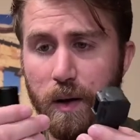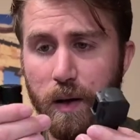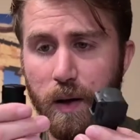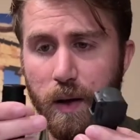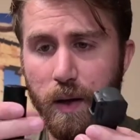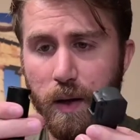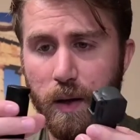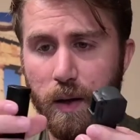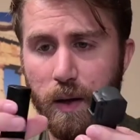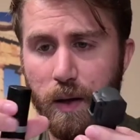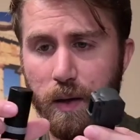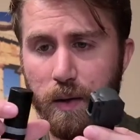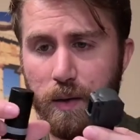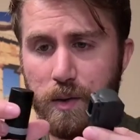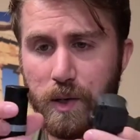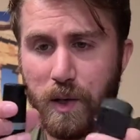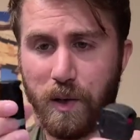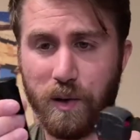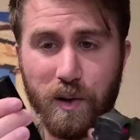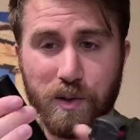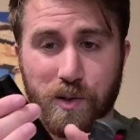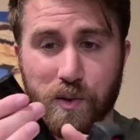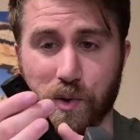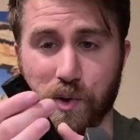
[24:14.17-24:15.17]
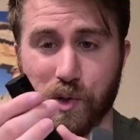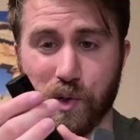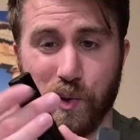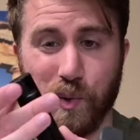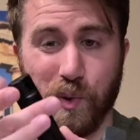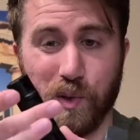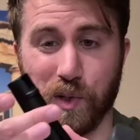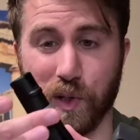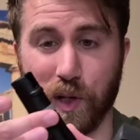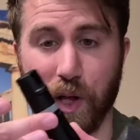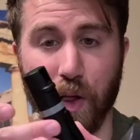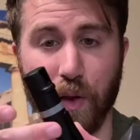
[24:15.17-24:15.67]
And you can also
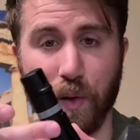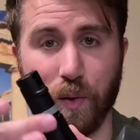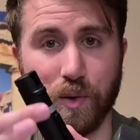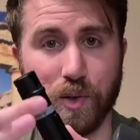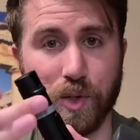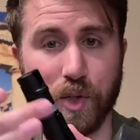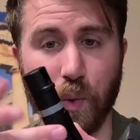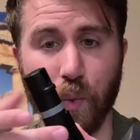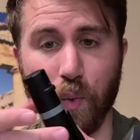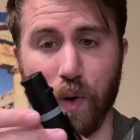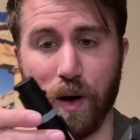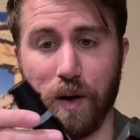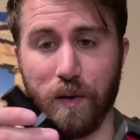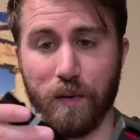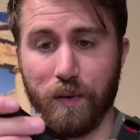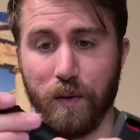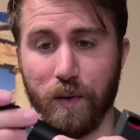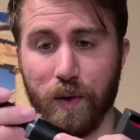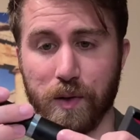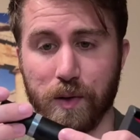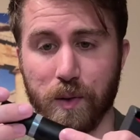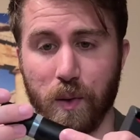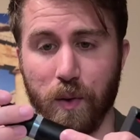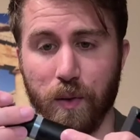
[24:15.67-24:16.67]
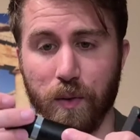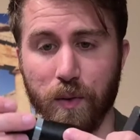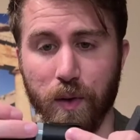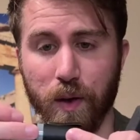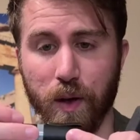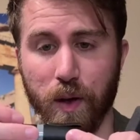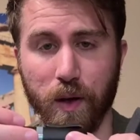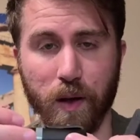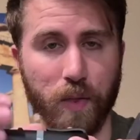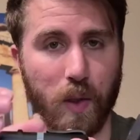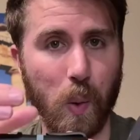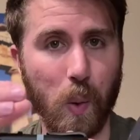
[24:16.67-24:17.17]
choose the colors you want for this whole
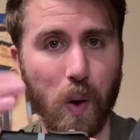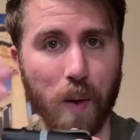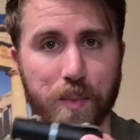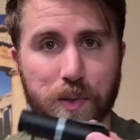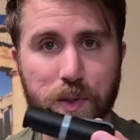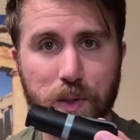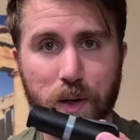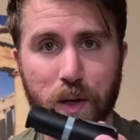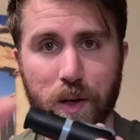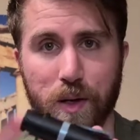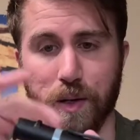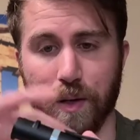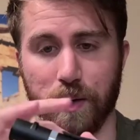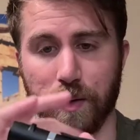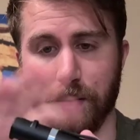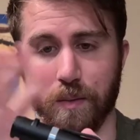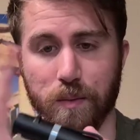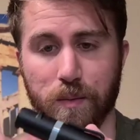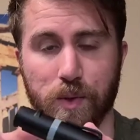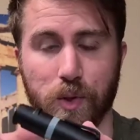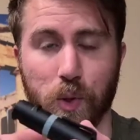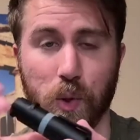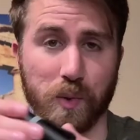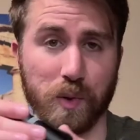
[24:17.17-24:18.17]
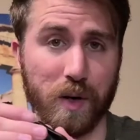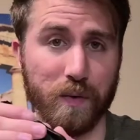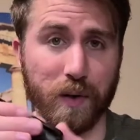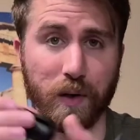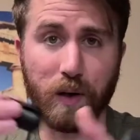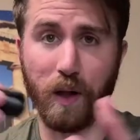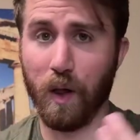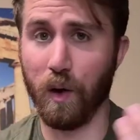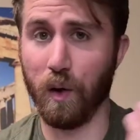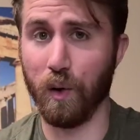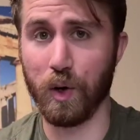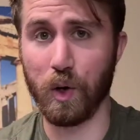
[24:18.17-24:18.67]
thing on their website. You can choose whatever
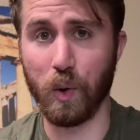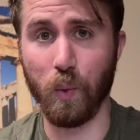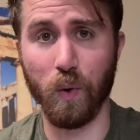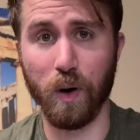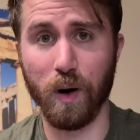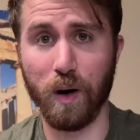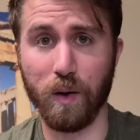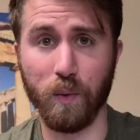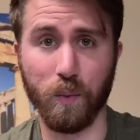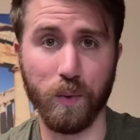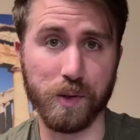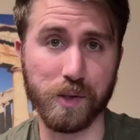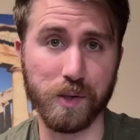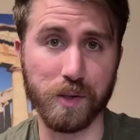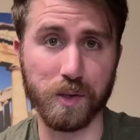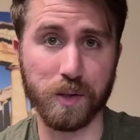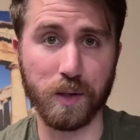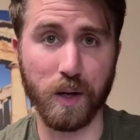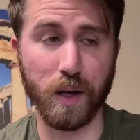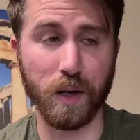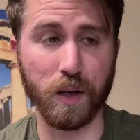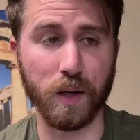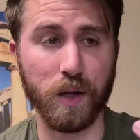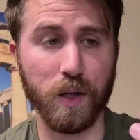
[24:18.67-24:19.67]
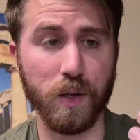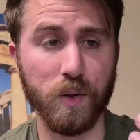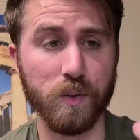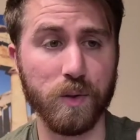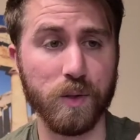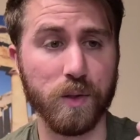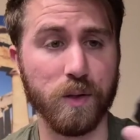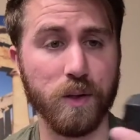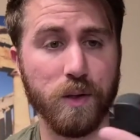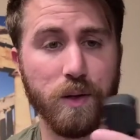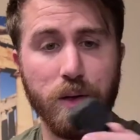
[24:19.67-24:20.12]
color you want, which is kind of cute.